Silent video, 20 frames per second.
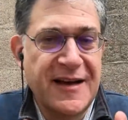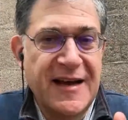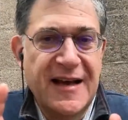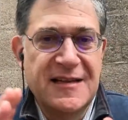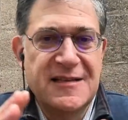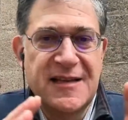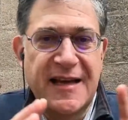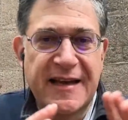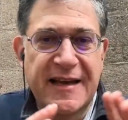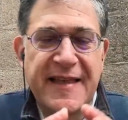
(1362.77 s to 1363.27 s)

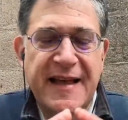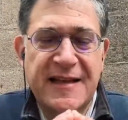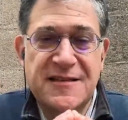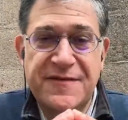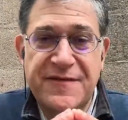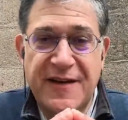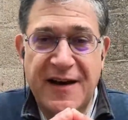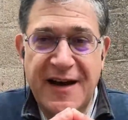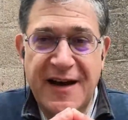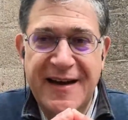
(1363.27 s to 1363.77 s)
It's like, that's
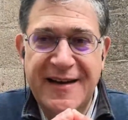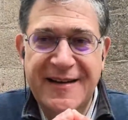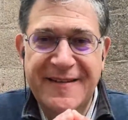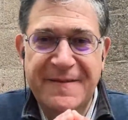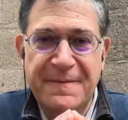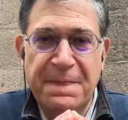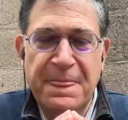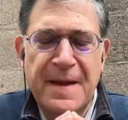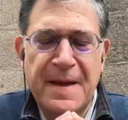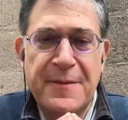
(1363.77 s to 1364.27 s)
fine,
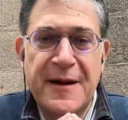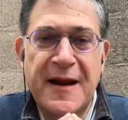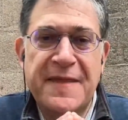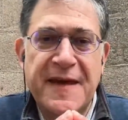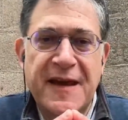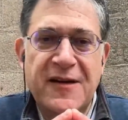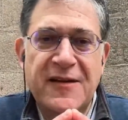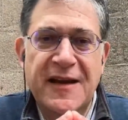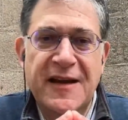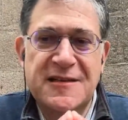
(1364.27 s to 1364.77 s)
but I
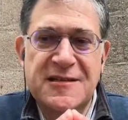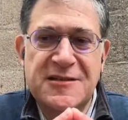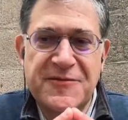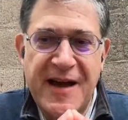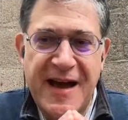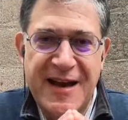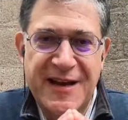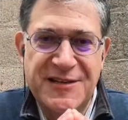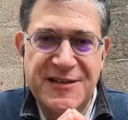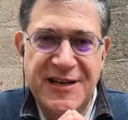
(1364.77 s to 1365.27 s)
think you need
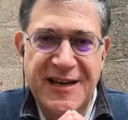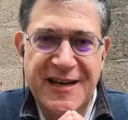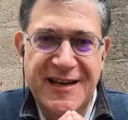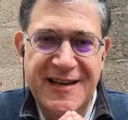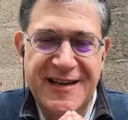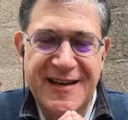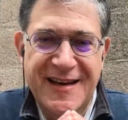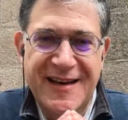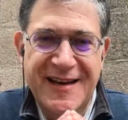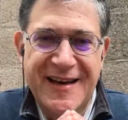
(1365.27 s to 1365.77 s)
strategy
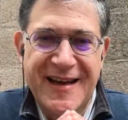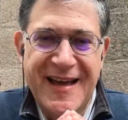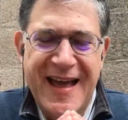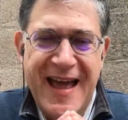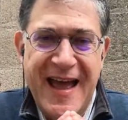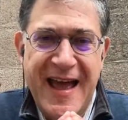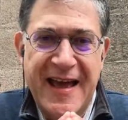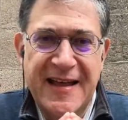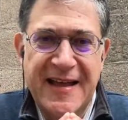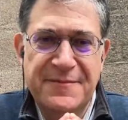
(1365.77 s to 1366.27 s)

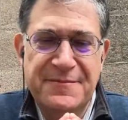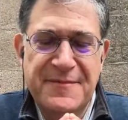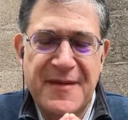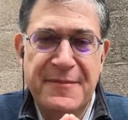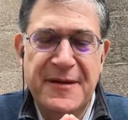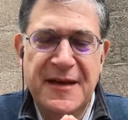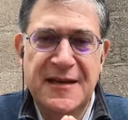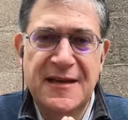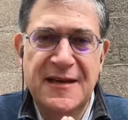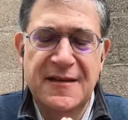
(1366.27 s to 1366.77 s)
and
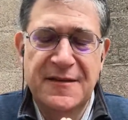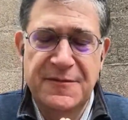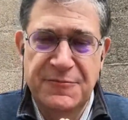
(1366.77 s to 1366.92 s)
maybe